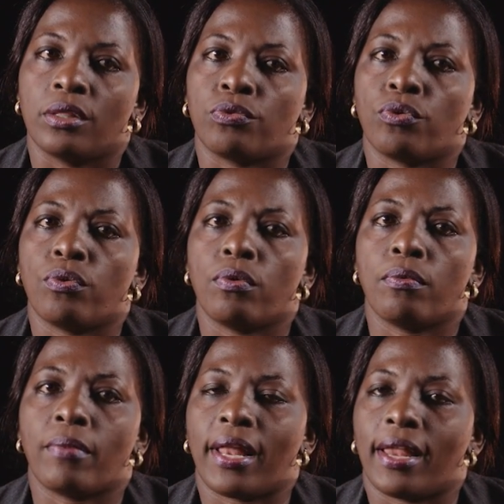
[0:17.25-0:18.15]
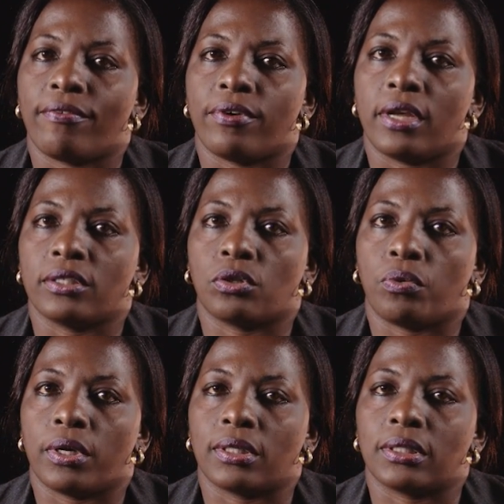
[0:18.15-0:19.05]
Through my life in
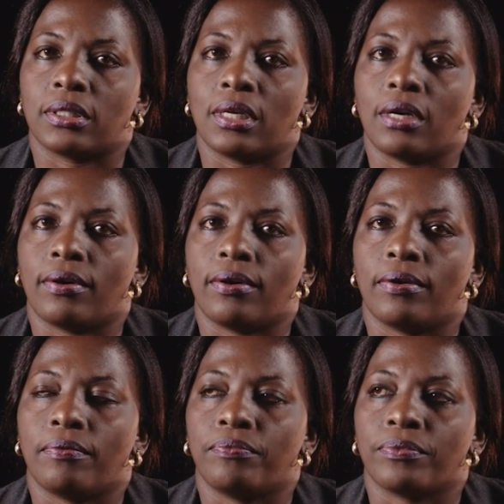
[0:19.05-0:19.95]
SOS, uh,